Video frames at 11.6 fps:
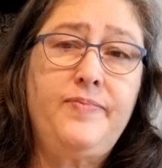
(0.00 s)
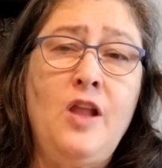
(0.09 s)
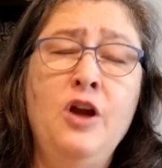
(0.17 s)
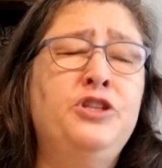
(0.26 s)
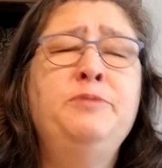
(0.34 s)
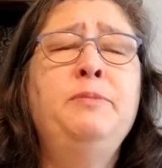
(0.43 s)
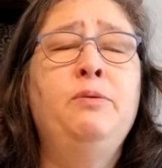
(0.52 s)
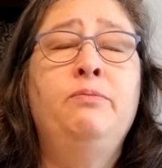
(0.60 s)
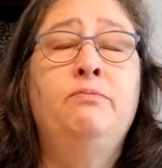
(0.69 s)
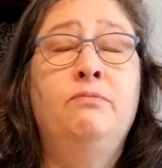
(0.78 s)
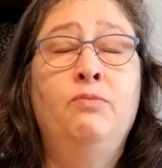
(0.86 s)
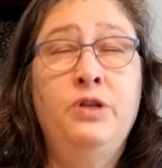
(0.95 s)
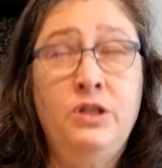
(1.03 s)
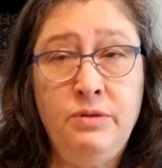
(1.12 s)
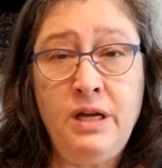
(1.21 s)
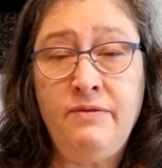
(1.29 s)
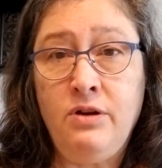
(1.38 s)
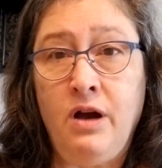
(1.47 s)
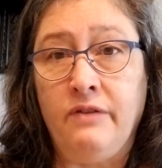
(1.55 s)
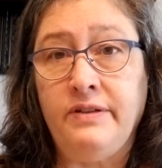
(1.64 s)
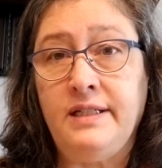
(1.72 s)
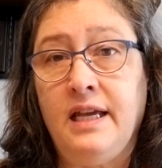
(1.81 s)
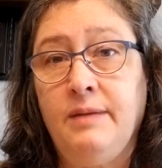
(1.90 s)
Excuse me, we don't have a
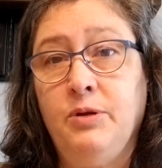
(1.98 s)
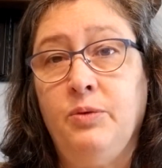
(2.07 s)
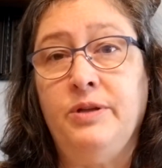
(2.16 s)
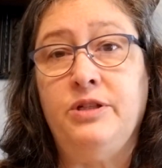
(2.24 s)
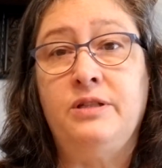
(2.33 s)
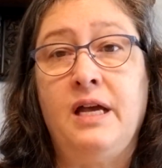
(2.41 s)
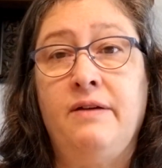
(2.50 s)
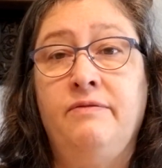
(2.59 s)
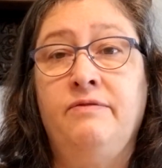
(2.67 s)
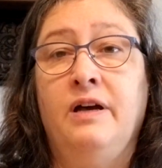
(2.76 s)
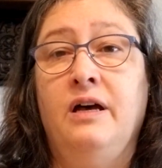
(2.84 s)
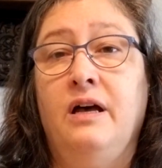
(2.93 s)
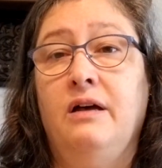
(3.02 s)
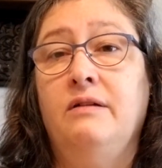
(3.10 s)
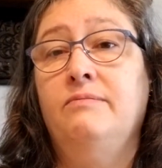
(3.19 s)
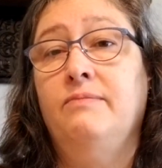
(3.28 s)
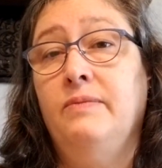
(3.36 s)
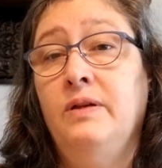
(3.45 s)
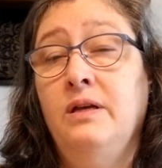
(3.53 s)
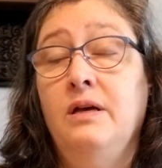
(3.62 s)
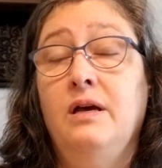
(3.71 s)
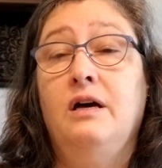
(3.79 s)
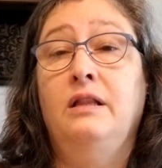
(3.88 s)
coffee table. We just have a
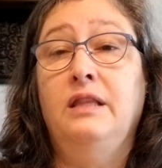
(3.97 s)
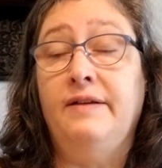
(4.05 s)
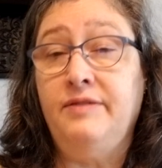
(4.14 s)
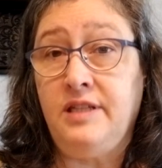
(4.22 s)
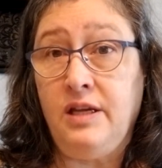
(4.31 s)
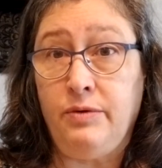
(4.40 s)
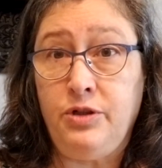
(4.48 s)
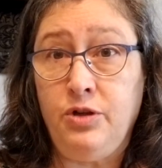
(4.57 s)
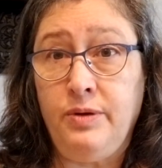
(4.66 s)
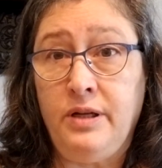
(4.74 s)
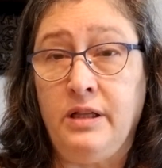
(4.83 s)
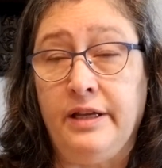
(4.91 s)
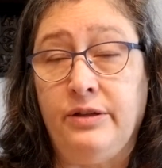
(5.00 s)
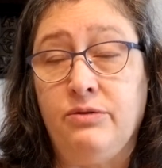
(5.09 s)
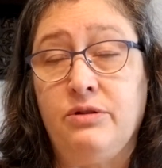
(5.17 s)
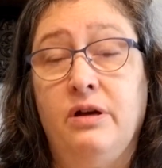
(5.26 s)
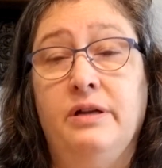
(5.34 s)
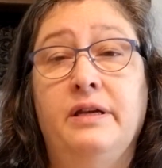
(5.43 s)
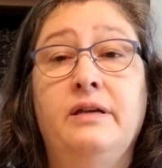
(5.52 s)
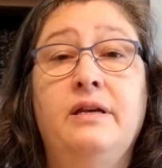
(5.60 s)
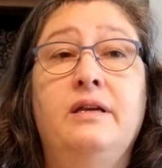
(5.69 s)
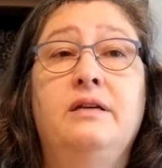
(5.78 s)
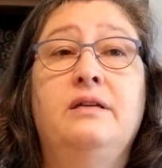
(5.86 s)
love seat with 2 recliners on it,
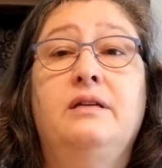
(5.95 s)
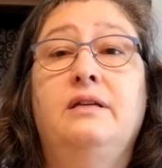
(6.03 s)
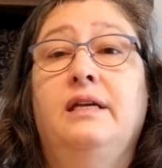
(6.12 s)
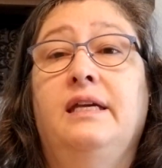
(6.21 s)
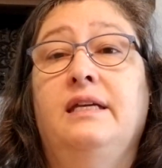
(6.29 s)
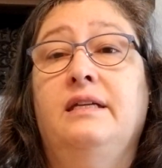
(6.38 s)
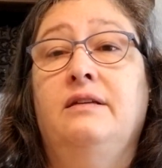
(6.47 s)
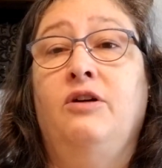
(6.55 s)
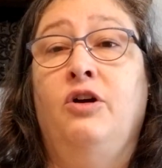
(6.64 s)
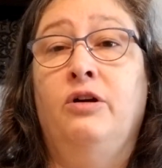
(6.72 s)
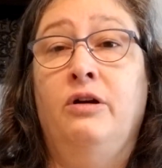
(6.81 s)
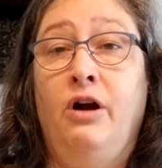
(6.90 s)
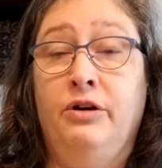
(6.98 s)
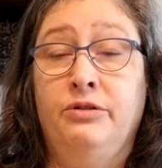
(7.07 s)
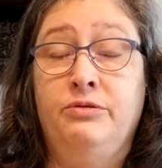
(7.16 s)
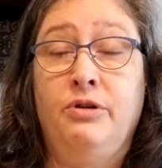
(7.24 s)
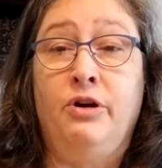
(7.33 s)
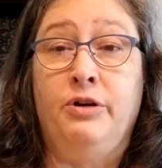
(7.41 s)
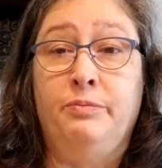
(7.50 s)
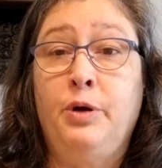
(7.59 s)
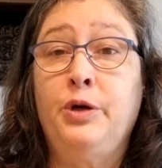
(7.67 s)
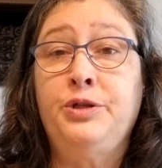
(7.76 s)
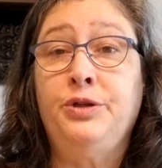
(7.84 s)
and our
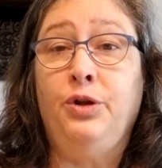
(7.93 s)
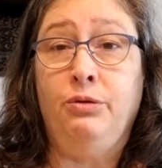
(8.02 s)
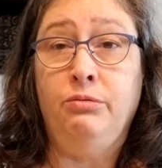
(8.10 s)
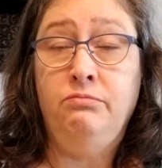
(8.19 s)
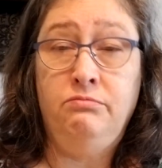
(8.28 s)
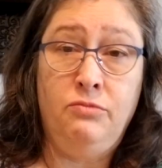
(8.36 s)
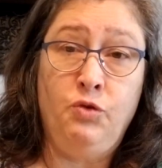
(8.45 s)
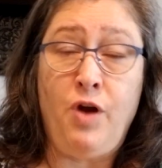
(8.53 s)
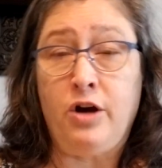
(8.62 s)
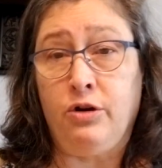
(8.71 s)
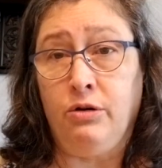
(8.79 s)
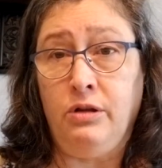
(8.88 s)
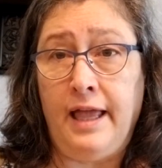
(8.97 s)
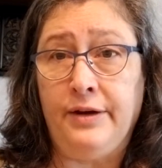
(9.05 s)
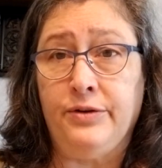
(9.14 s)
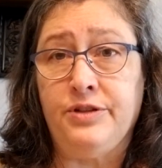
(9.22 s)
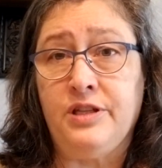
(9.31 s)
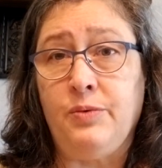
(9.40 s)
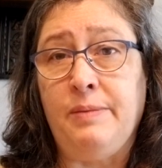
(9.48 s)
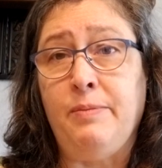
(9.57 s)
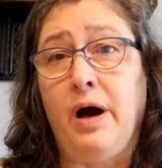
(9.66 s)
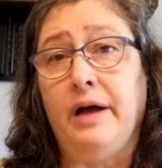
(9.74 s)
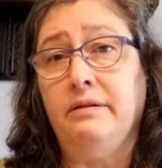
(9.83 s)
personal rocker gliders that we
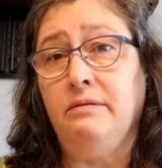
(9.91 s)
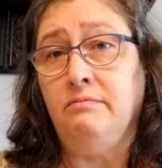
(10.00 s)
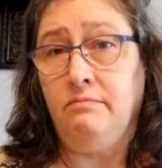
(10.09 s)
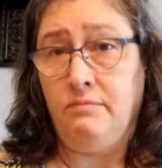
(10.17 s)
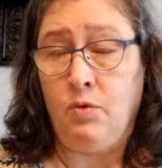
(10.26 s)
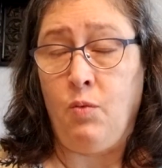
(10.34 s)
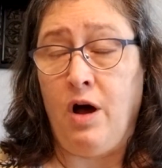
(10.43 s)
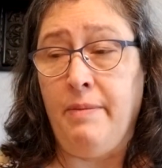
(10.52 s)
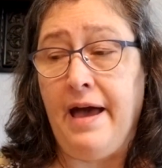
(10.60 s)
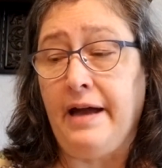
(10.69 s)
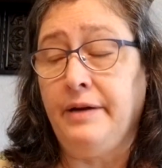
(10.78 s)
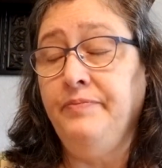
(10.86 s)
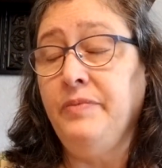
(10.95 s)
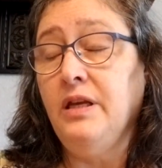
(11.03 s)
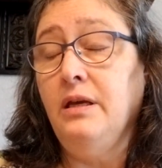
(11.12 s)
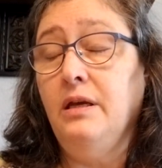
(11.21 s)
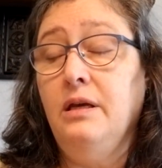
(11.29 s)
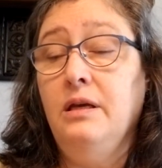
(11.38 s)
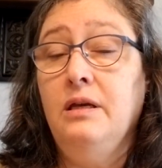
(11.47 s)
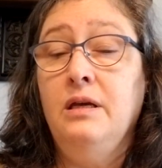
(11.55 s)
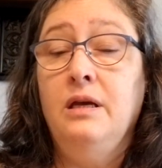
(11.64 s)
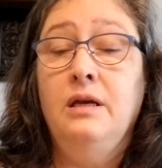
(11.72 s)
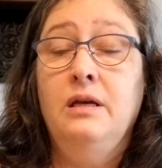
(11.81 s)
bought a while back.
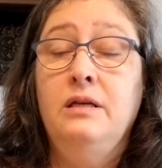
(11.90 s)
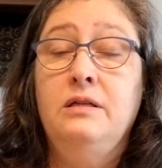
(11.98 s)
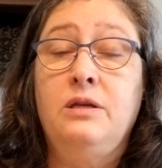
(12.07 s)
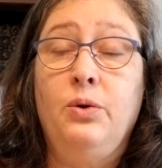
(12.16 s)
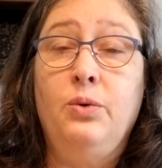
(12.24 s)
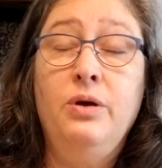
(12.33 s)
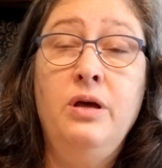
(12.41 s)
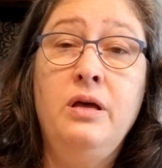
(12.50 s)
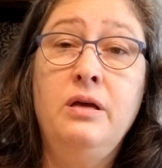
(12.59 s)
So